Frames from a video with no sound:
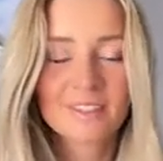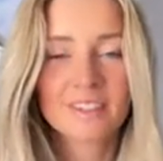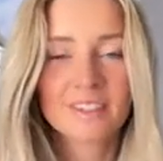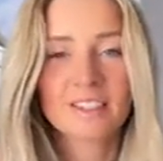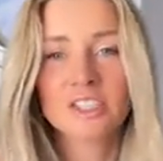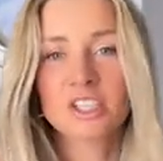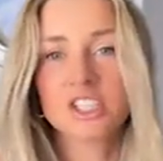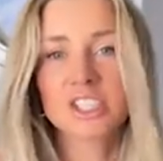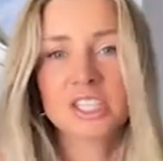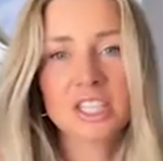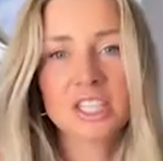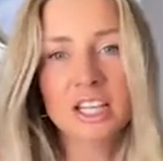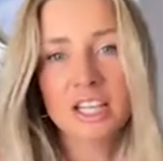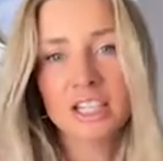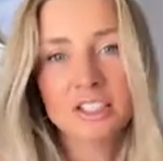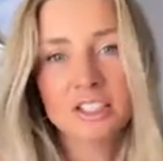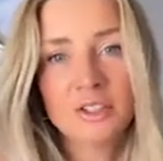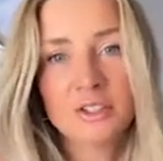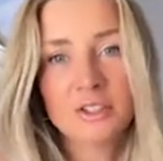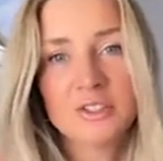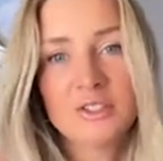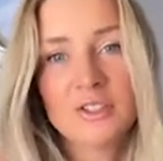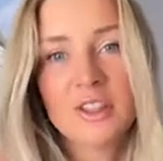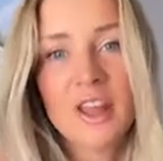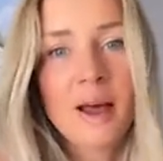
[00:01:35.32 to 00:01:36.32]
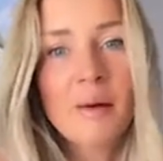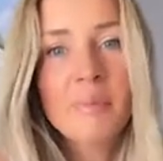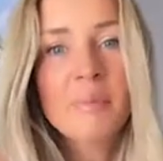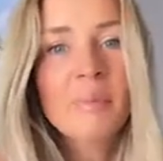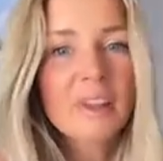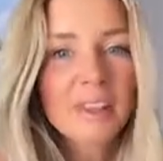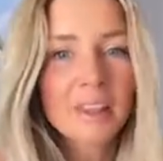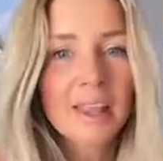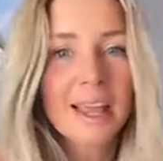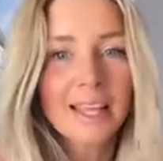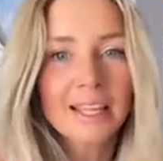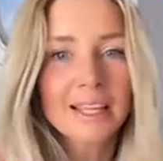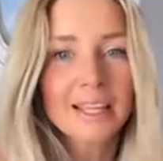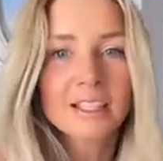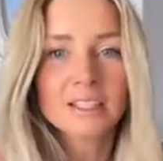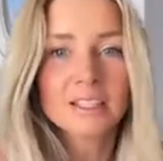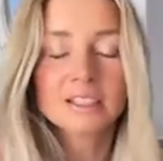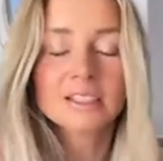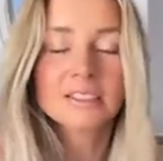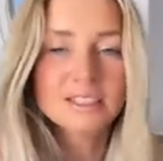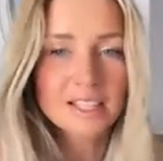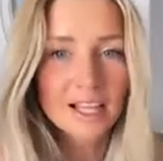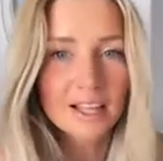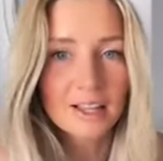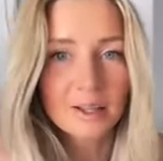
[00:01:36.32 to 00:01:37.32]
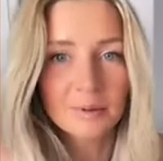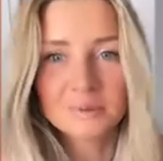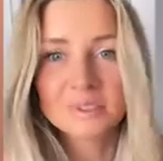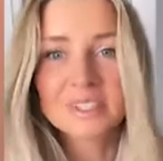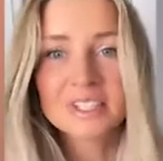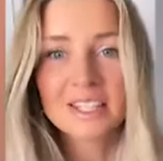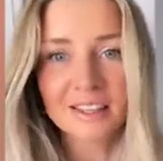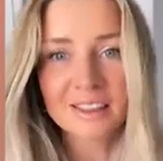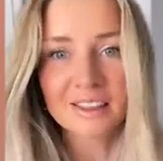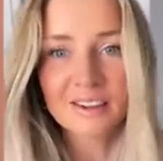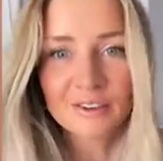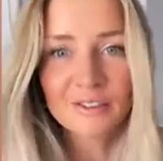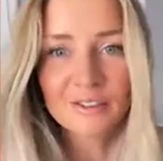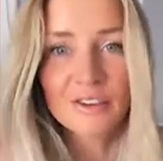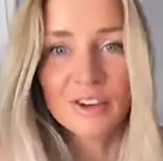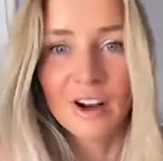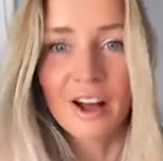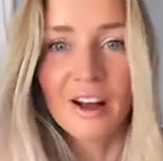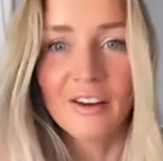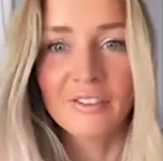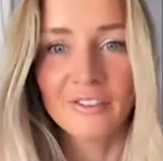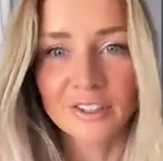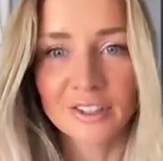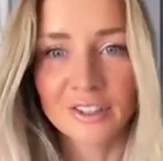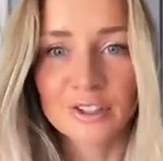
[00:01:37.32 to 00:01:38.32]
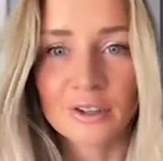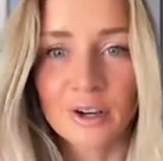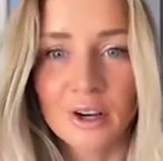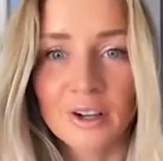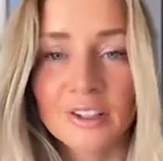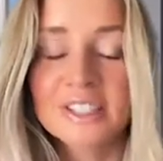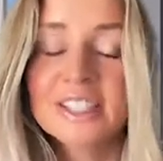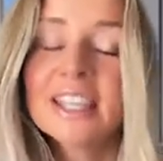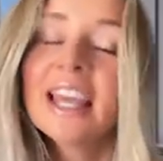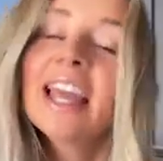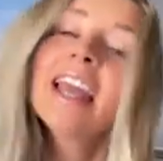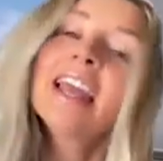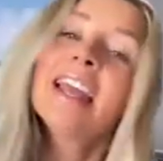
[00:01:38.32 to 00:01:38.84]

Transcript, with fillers: Just kidding, don't do that. But like, tell them to get their foot off. It's gross.